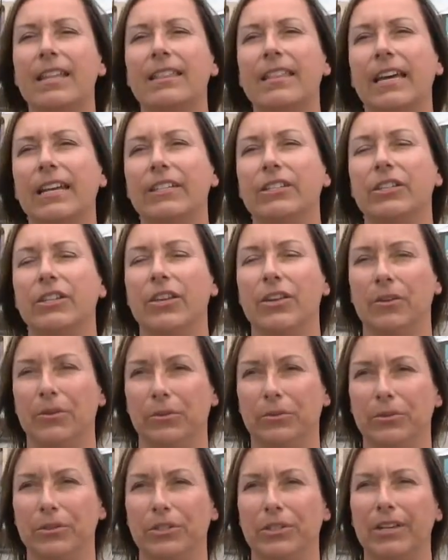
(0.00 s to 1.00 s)
That is
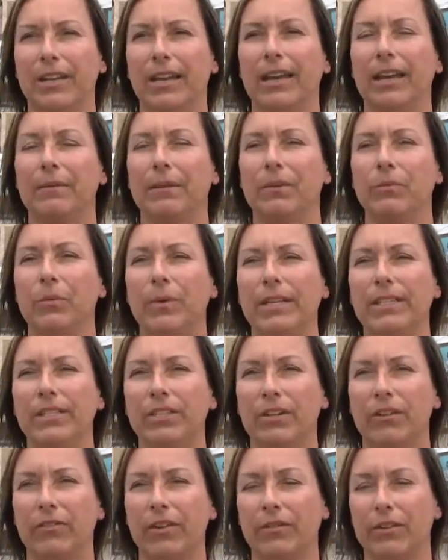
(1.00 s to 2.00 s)
huge. I mean, we
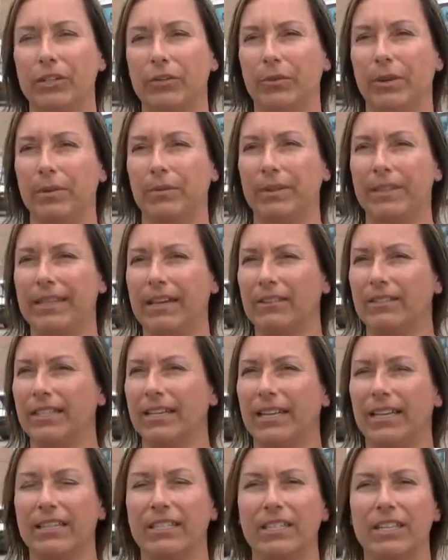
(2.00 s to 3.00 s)
serve over 21,000
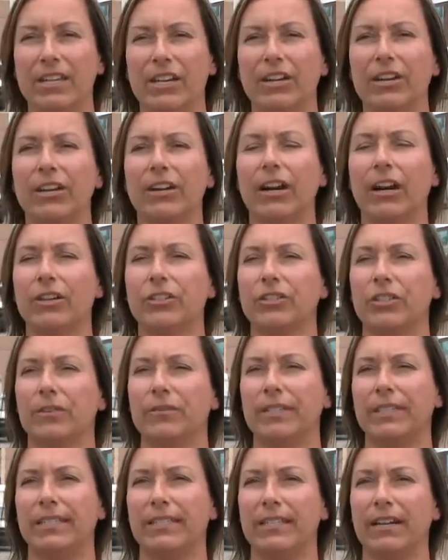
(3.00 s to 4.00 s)
kids a year. Our
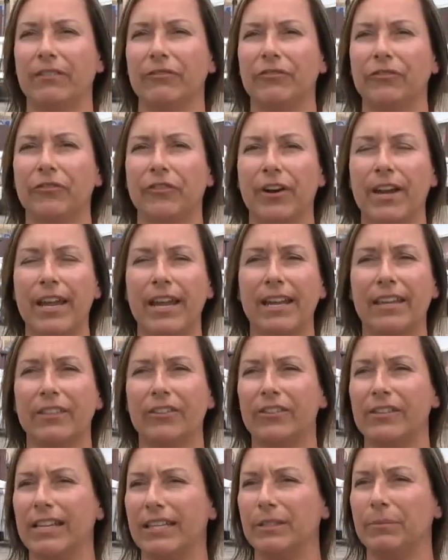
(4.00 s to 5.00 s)
services are free and
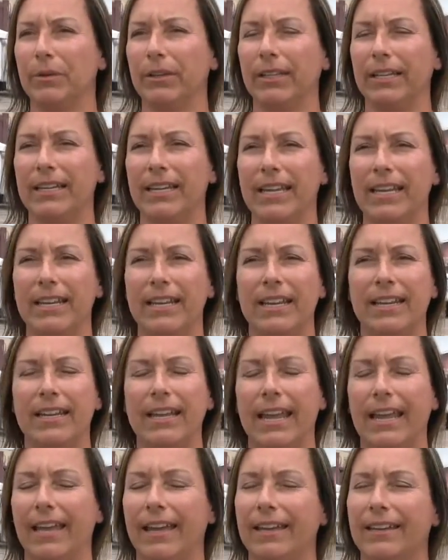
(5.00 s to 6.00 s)
they're desperately needed,
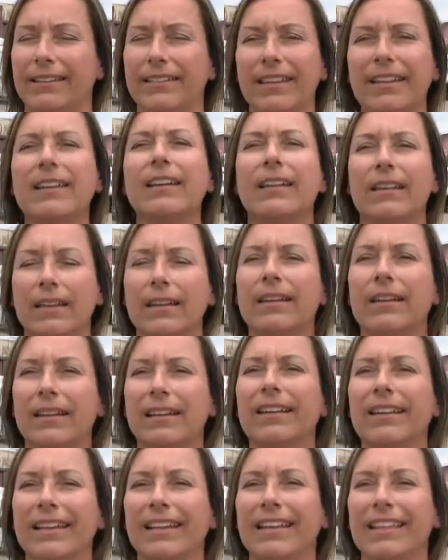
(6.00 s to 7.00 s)
and
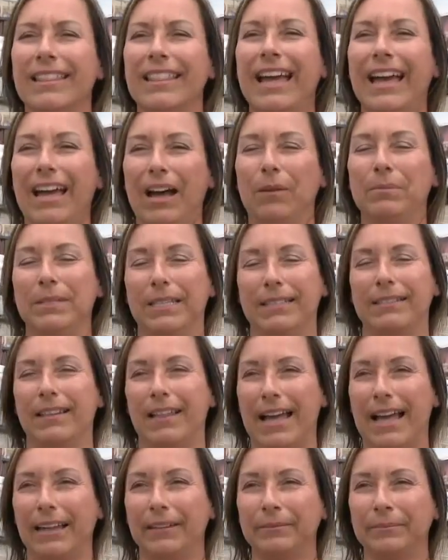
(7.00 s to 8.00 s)
that helps us a
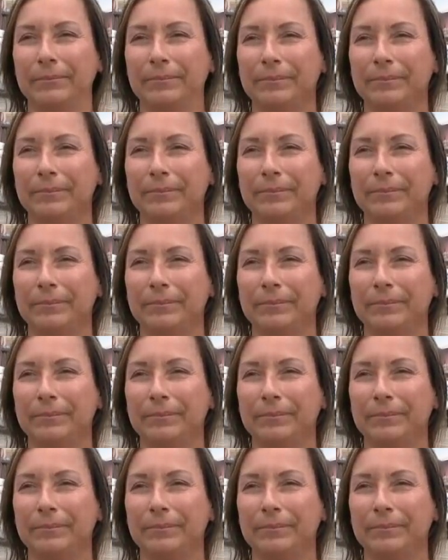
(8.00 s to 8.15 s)
lot.